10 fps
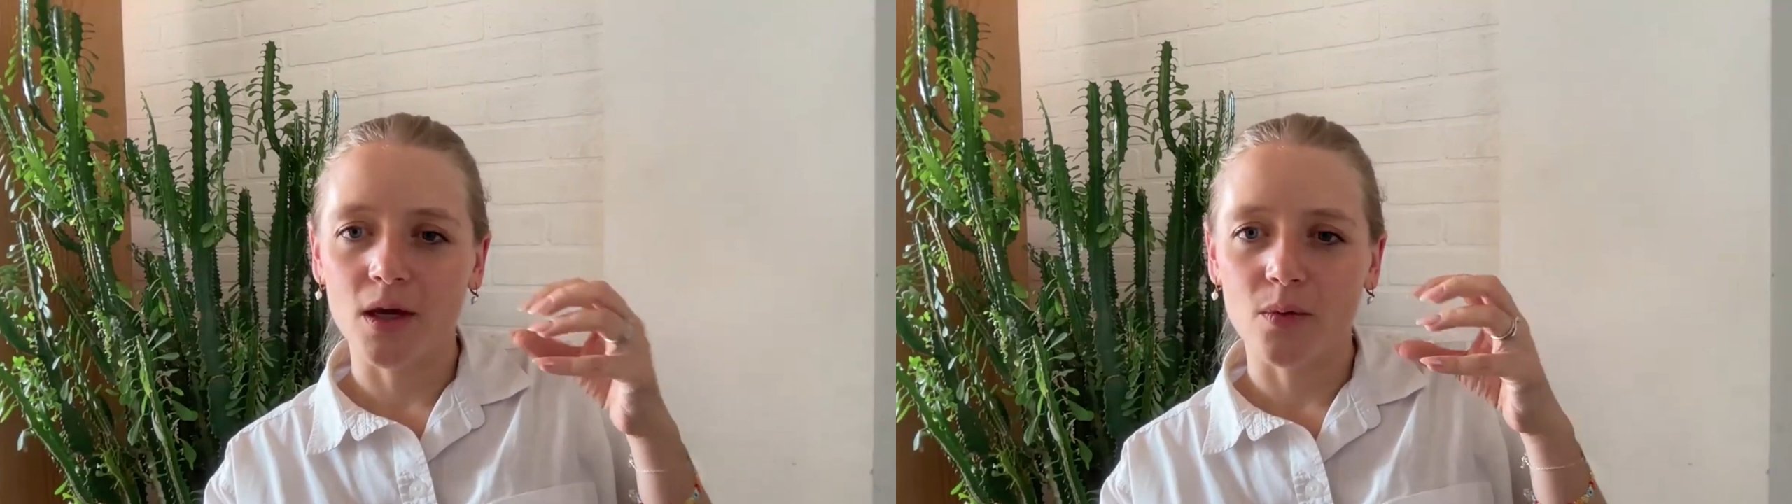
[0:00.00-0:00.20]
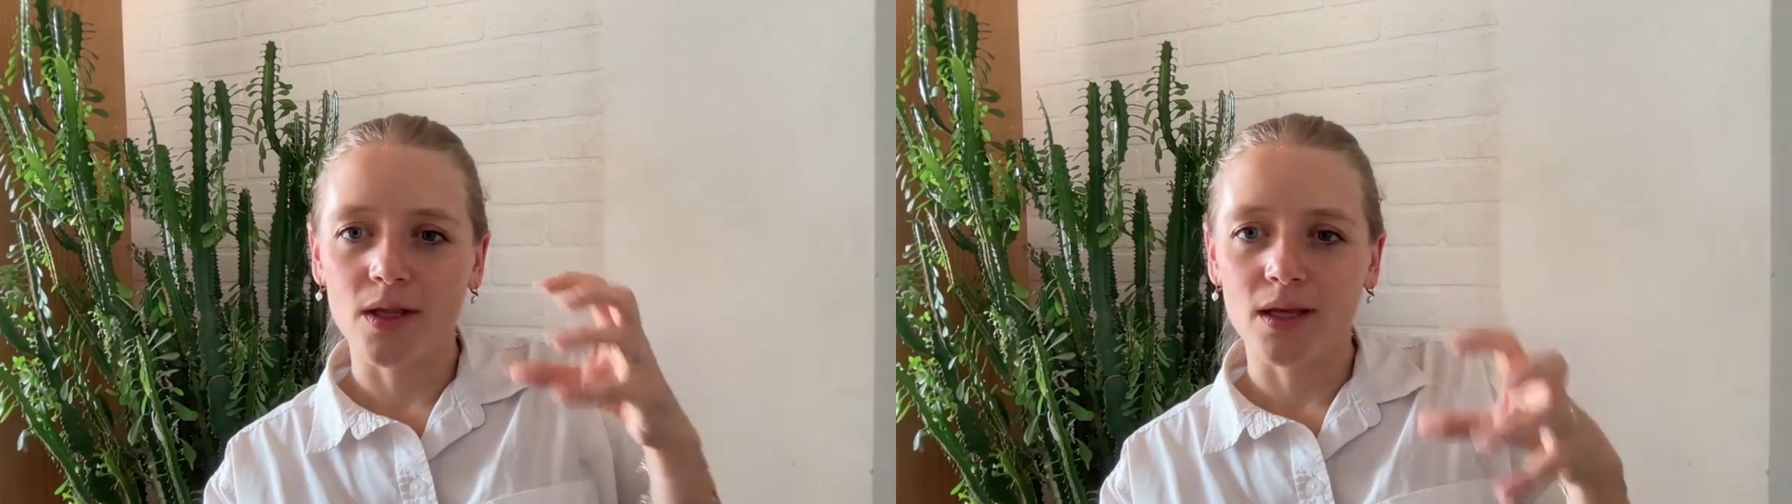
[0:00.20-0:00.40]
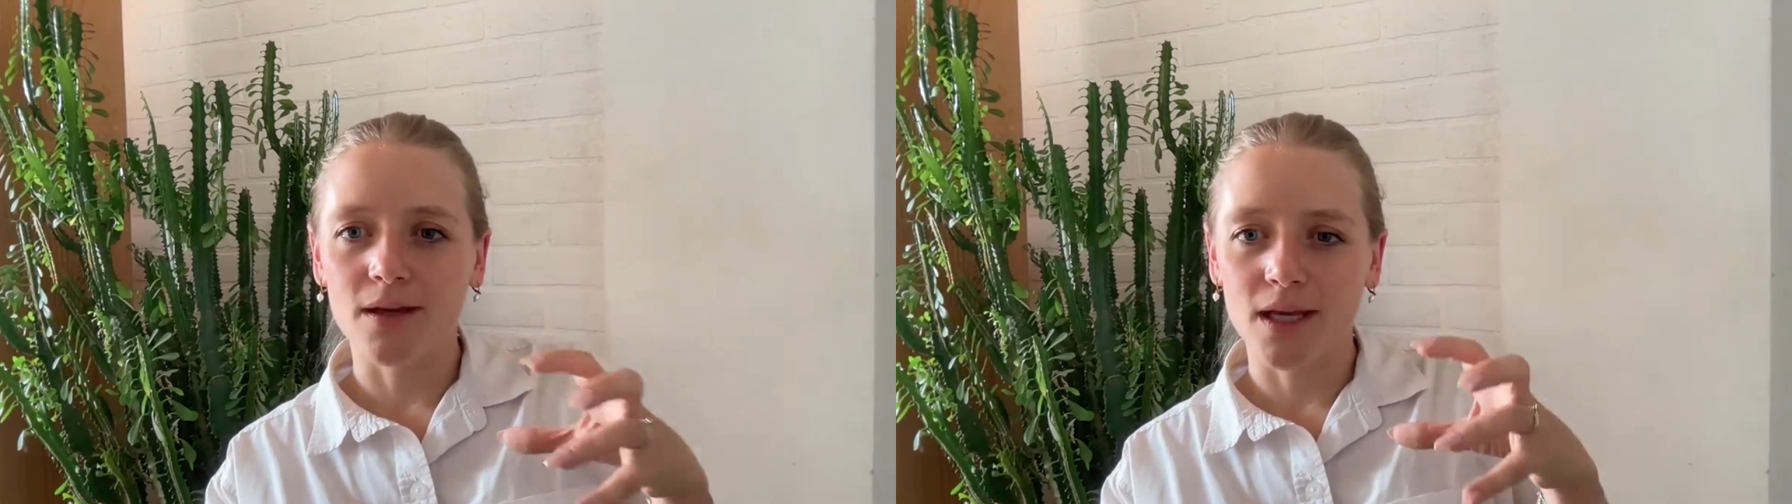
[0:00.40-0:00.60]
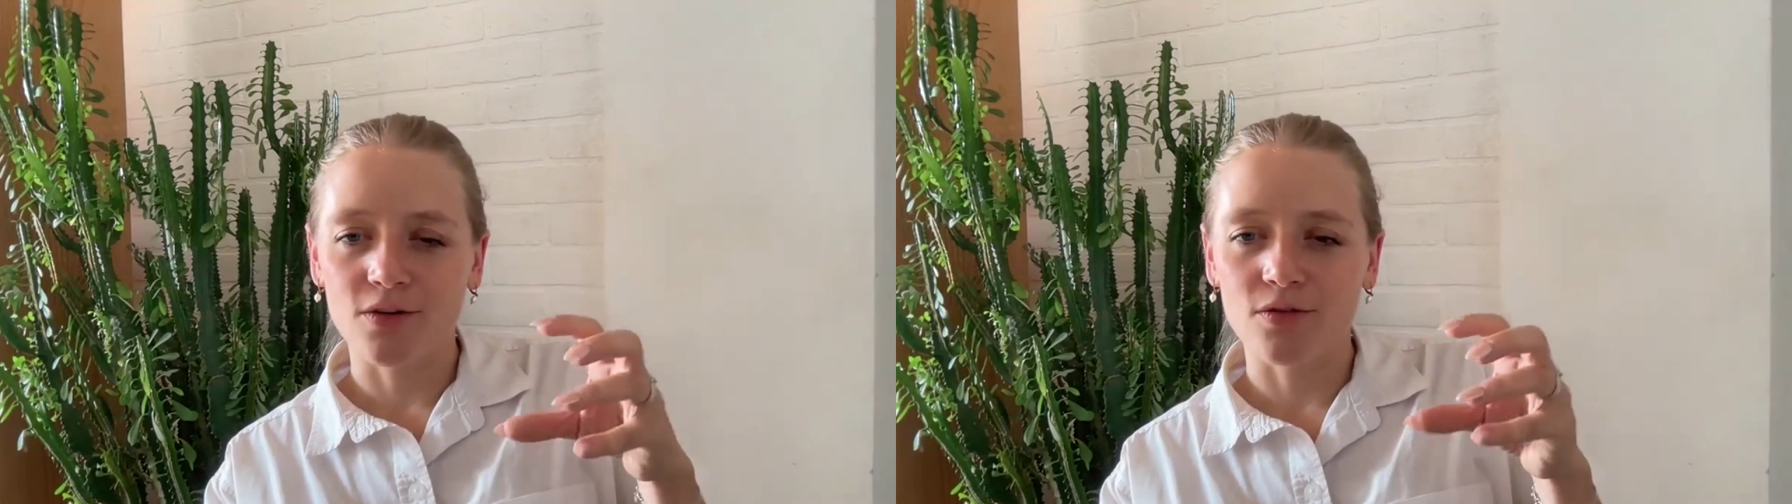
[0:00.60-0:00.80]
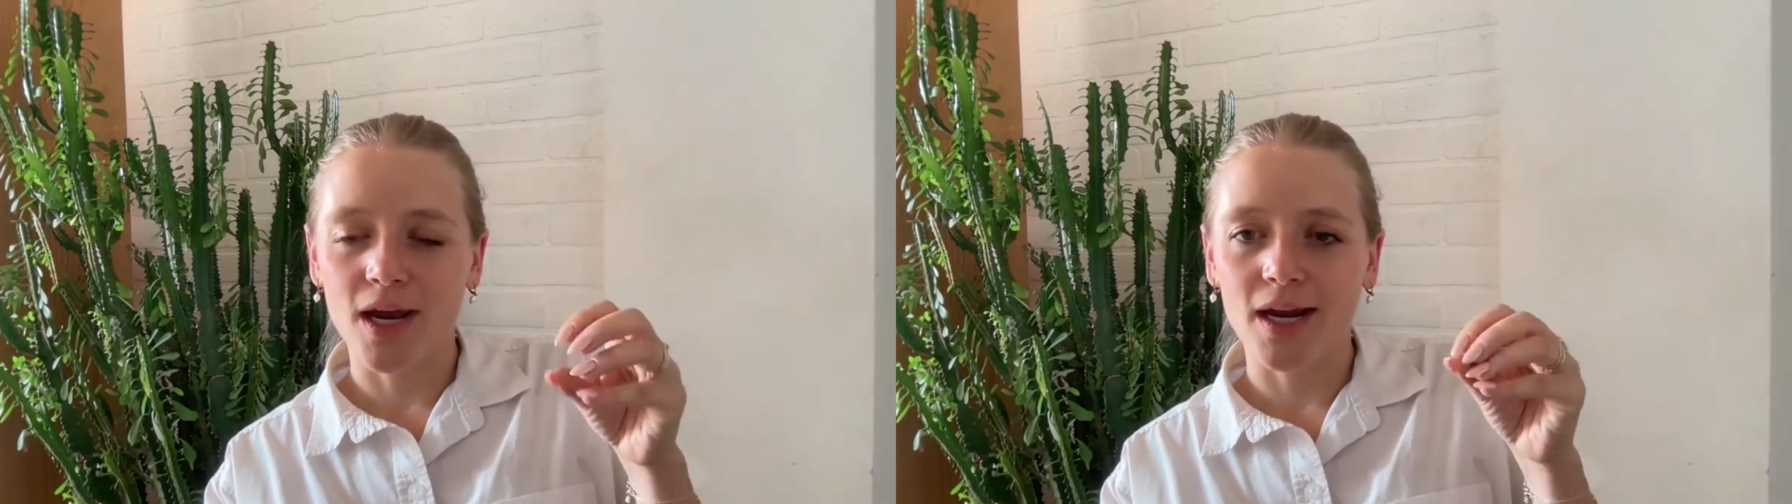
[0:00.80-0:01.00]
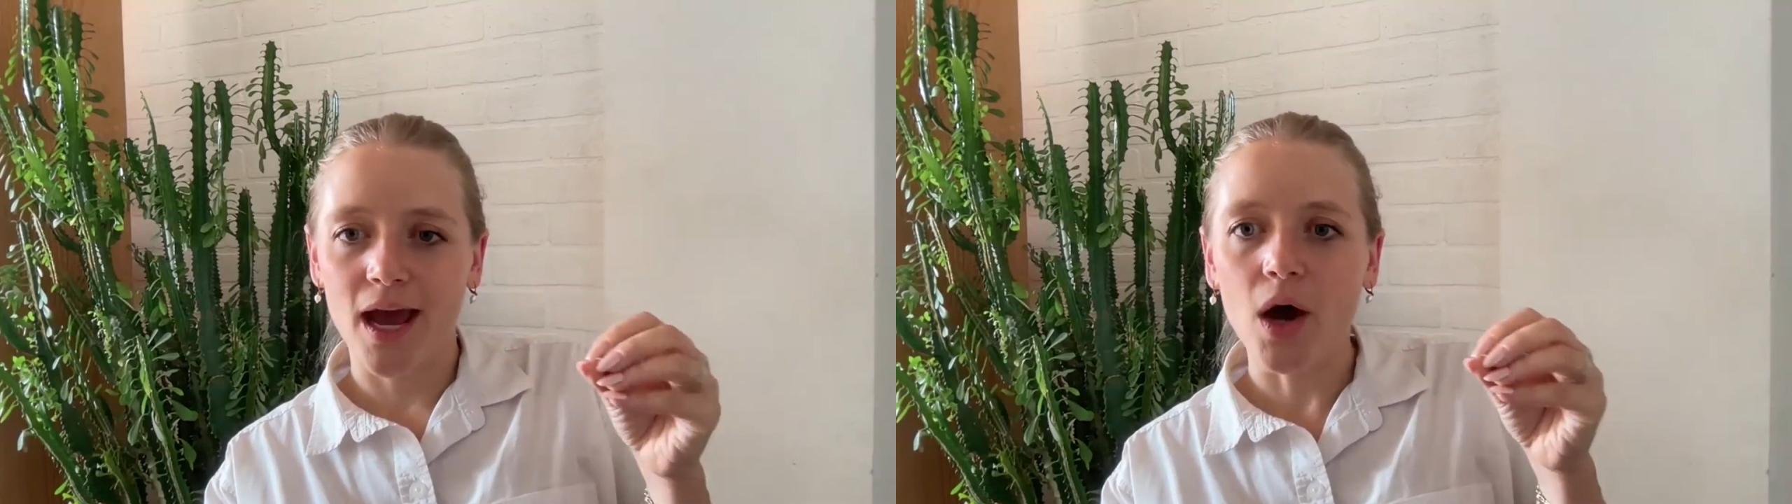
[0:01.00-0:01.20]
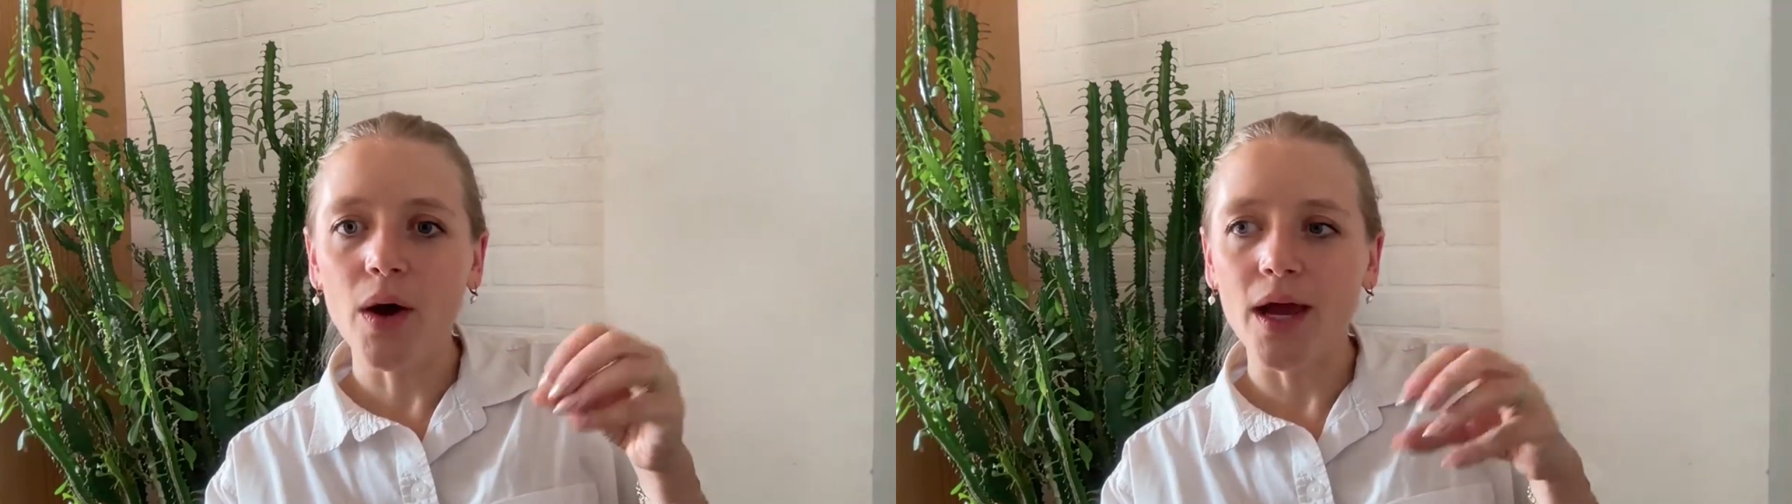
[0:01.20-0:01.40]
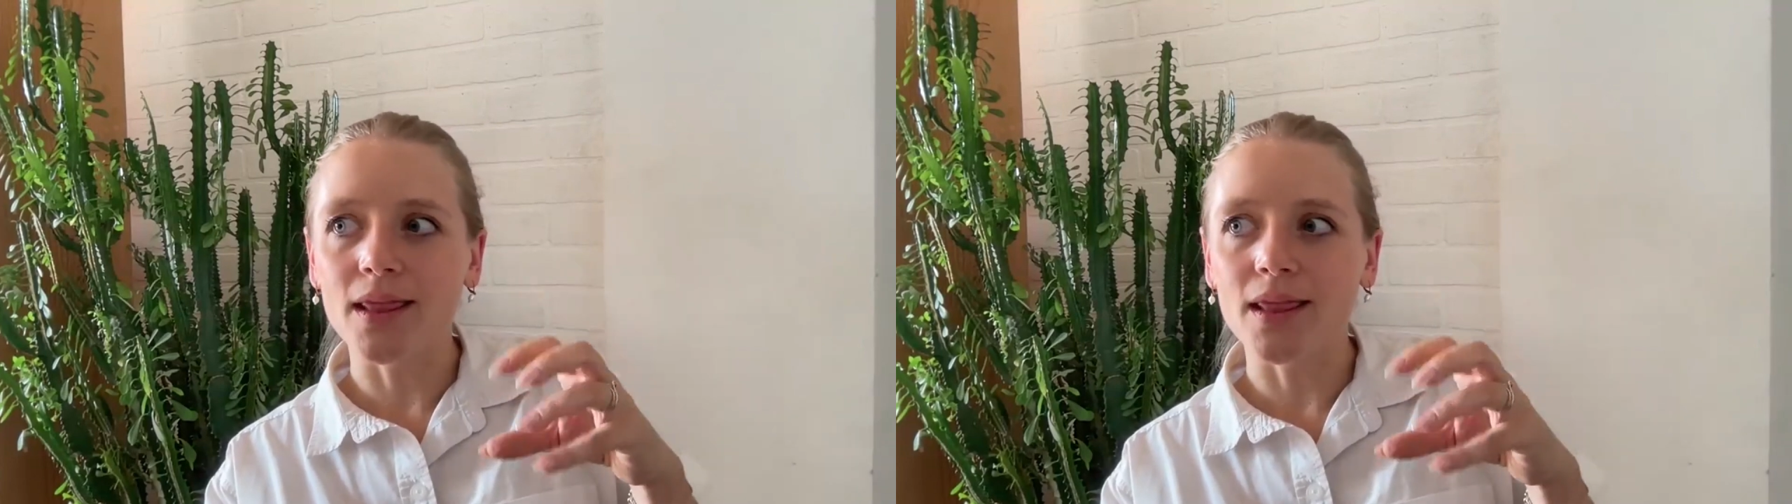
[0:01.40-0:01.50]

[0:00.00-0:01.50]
that we're living in right now?